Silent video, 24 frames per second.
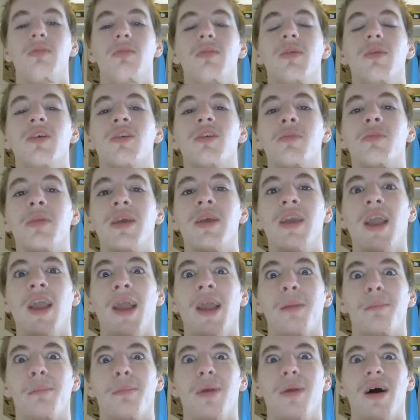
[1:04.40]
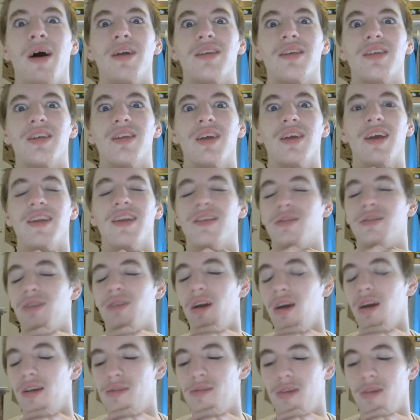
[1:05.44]
is being a butt. It's
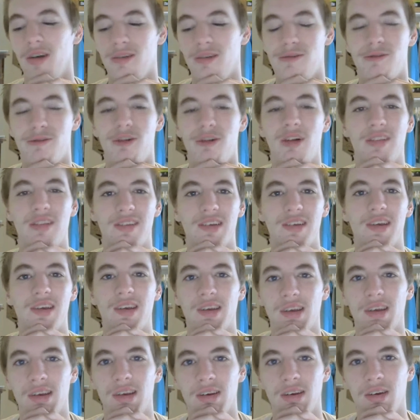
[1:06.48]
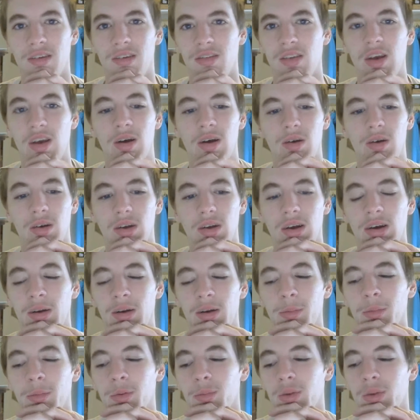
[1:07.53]
very, very faulty, it turns out,
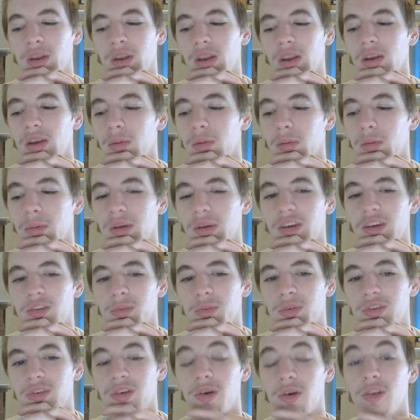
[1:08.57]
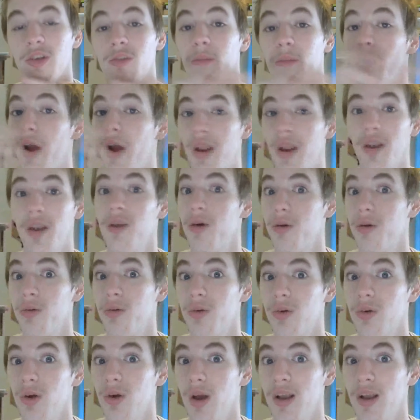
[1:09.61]
and we need a replacement. So it's brand new.
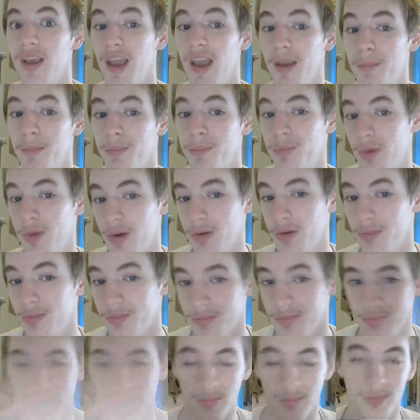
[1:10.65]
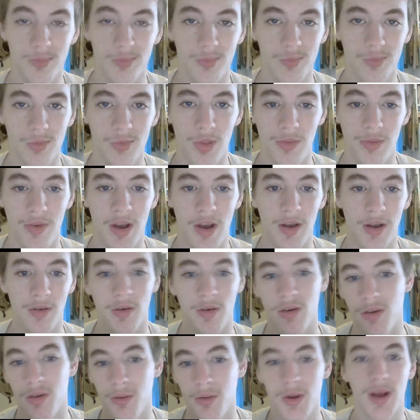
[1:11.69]
It came, you know, from the factory
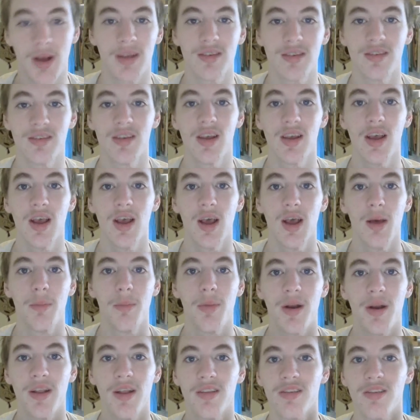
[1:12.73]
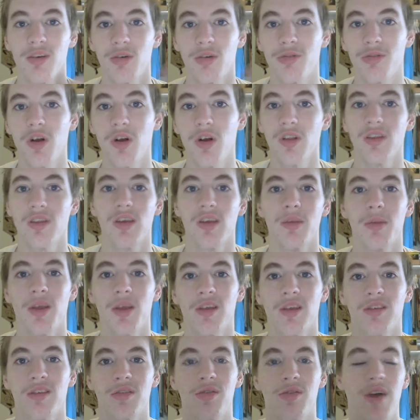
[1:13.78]
to us. But it's so faulty
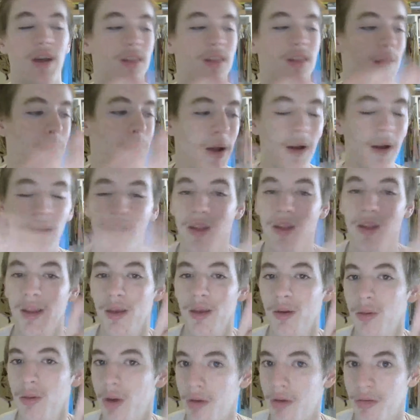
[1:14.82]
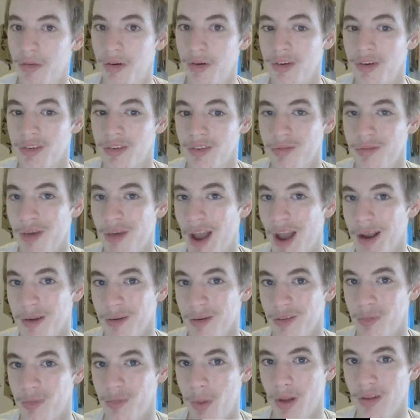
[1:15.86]
because of the fact that apparently whoever is the factory
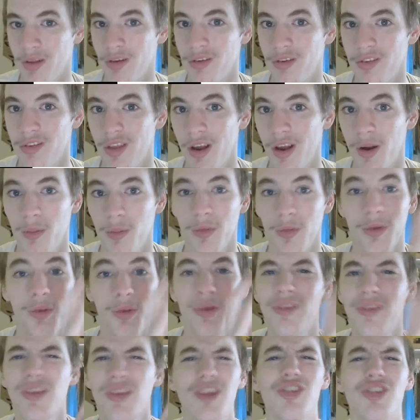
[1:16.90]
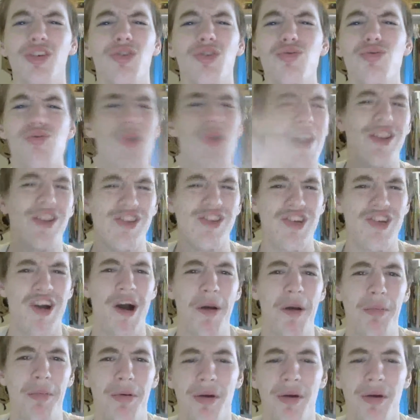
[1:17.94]
inspectors there were doing such a great job.